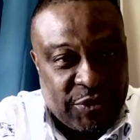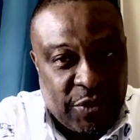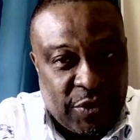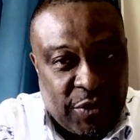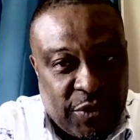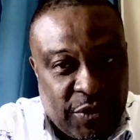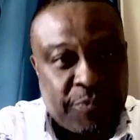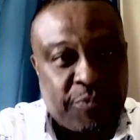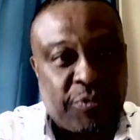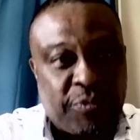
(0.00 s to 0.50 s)
So
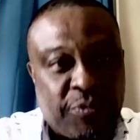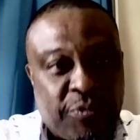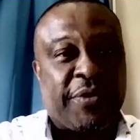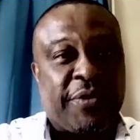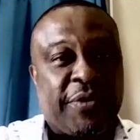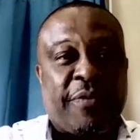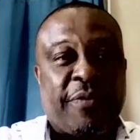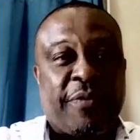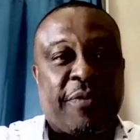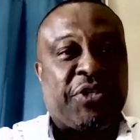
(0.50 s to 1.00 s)
we
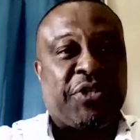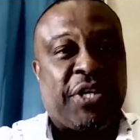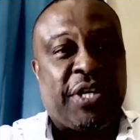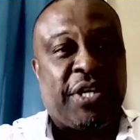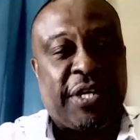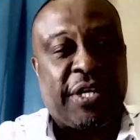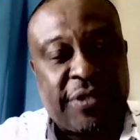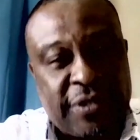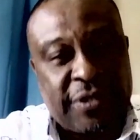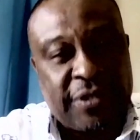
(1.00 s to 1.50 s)
have that
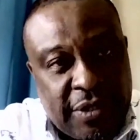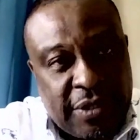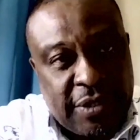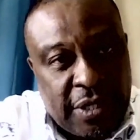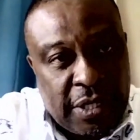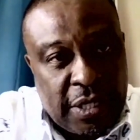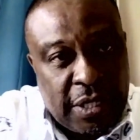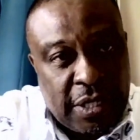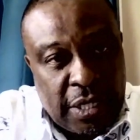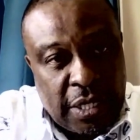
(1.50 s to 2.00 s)
issue.
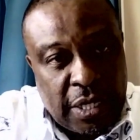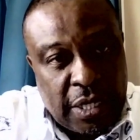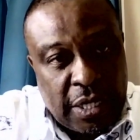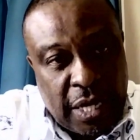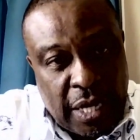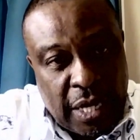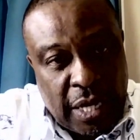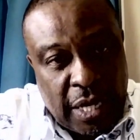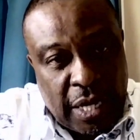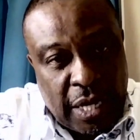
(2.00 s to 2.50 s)
Prime
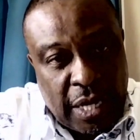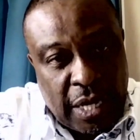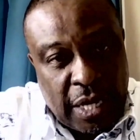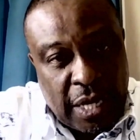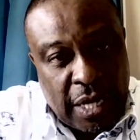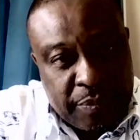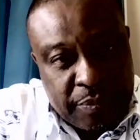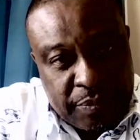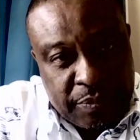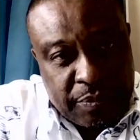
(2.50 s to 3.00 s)
Minister
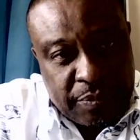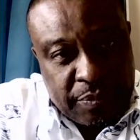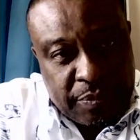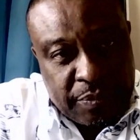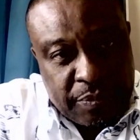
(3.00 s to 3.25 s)
Mitchell has